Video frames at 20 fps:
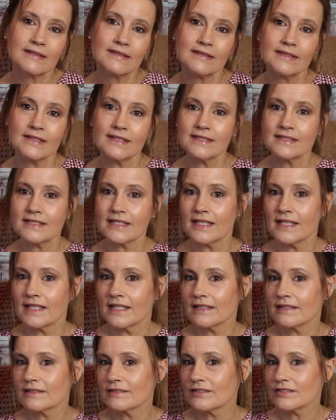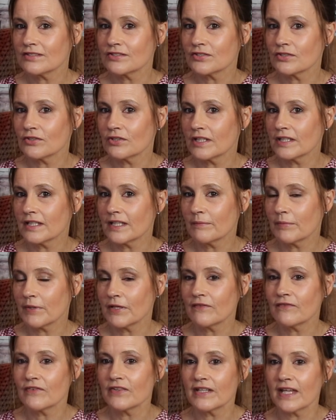detail, just showing a little bit
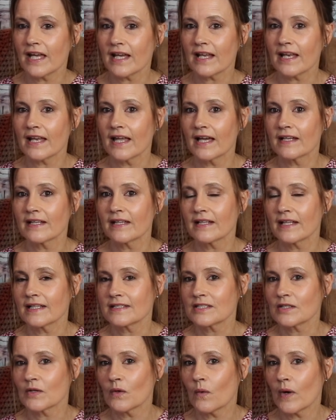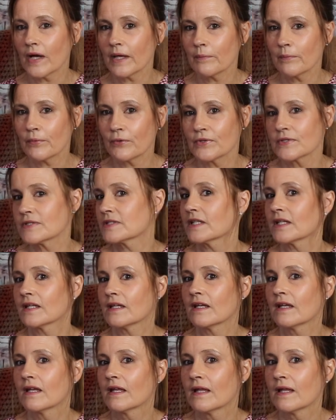of the neckline. I think that's quite
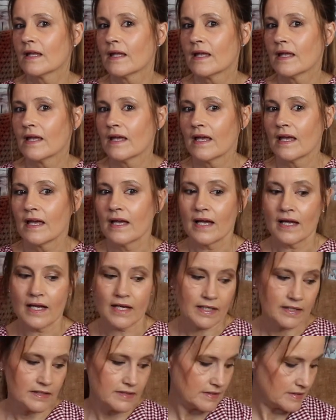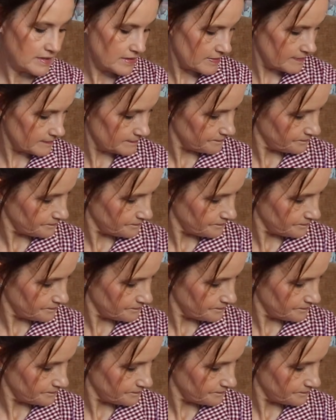pretty. And